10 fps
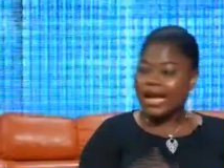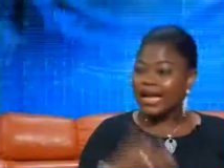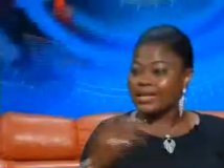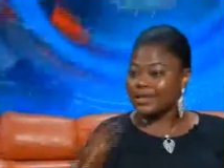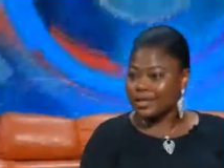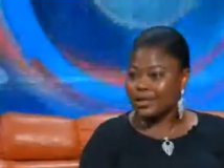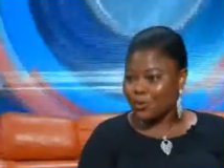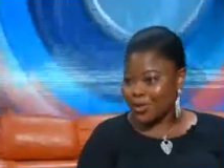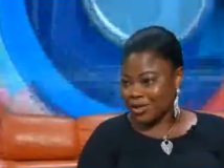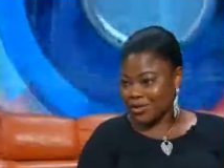ask
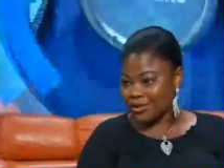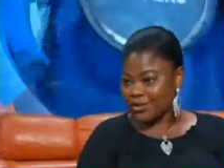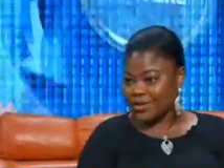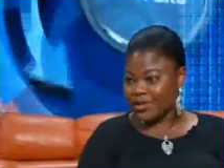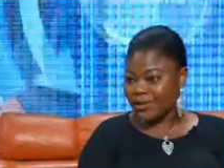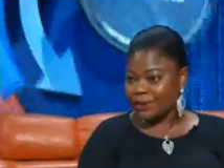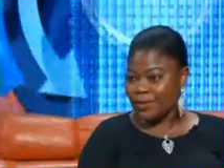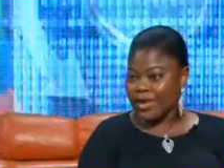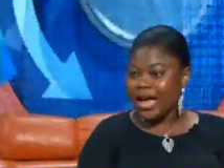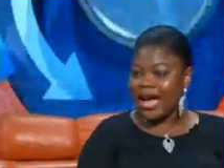questions.
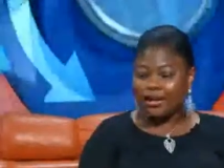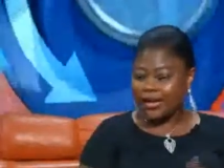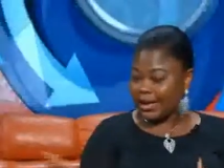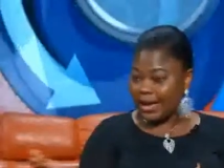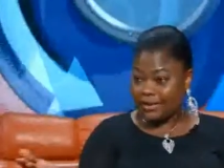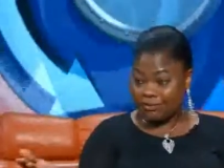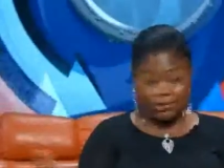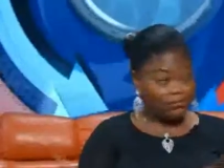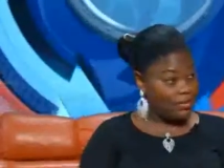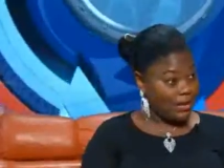
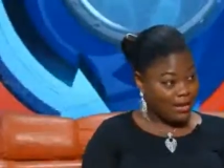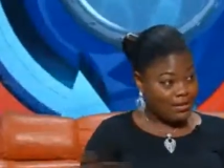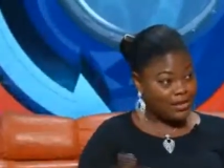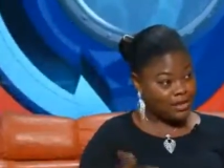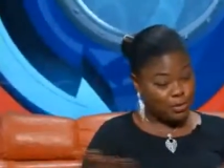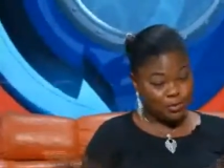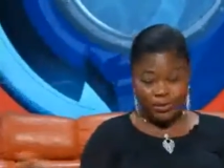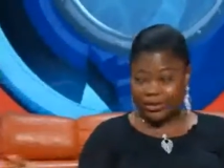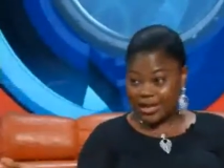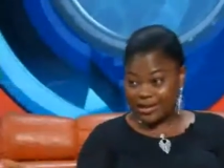I think this pretty
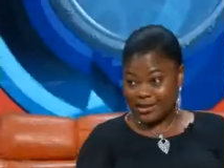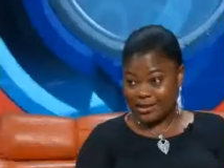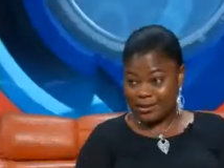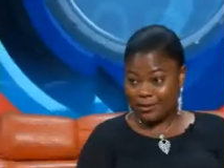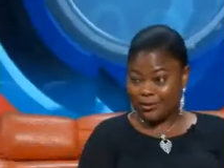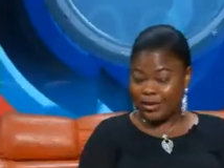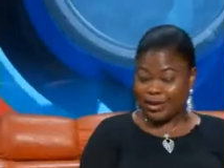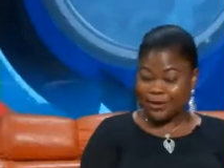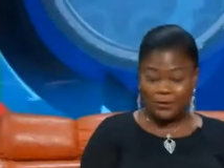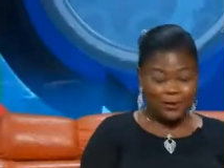much answers
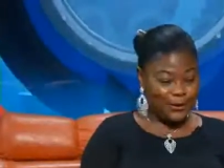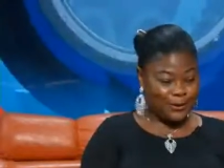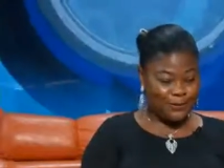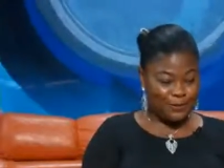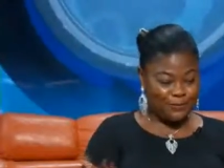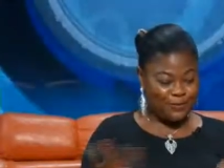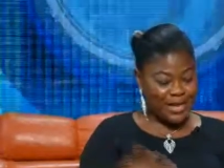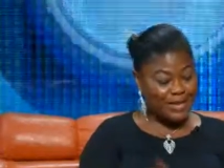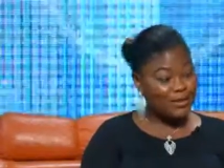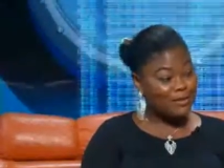the
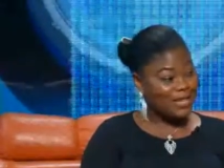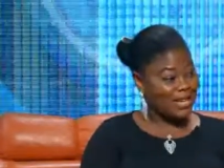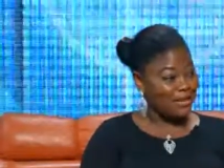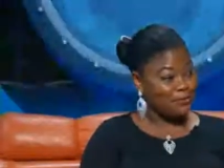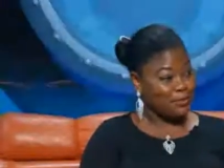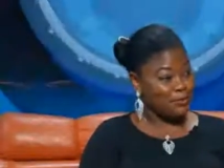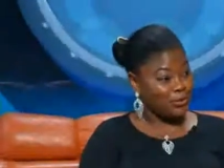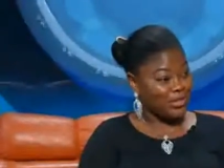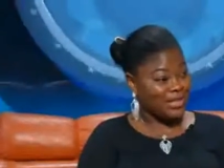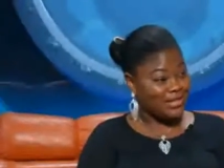last comment I gave. Pretty
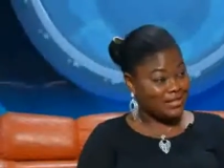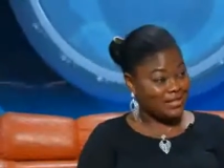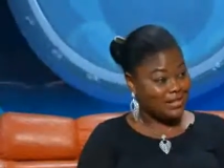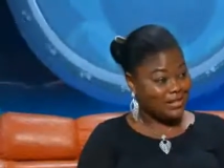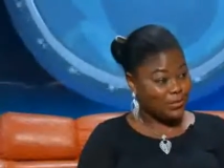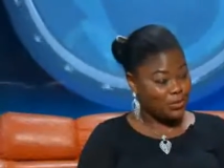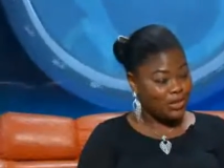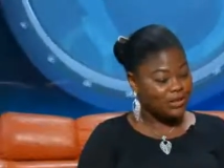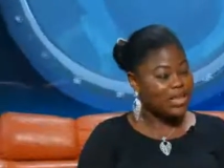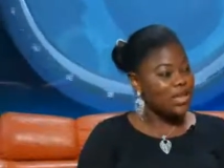much answers this as
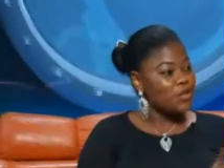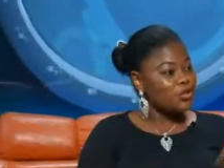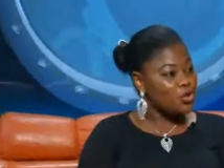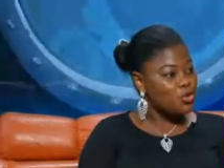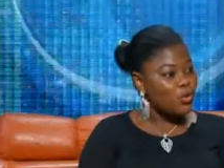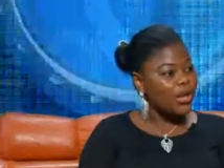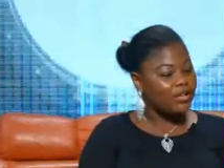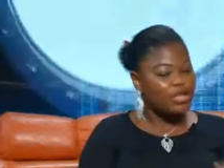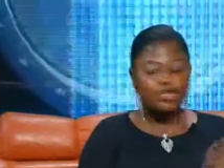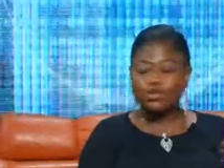well. So you
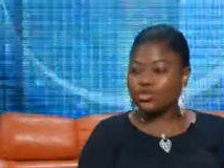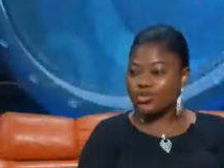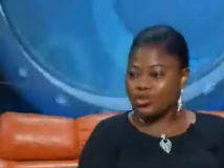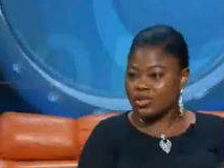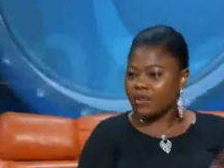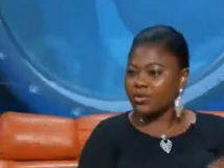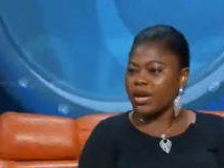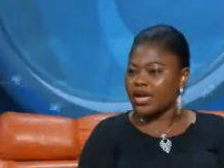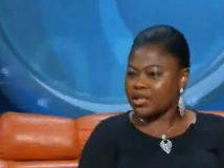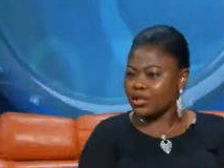introduce yourself, you
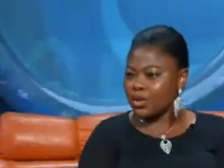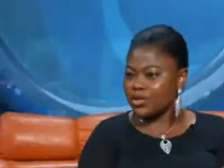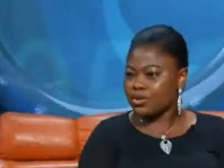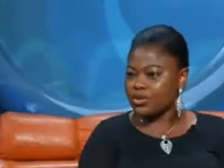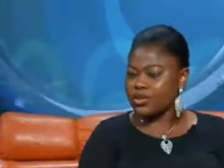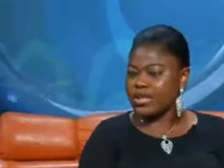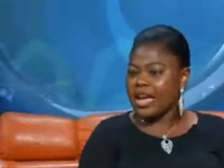ask questions,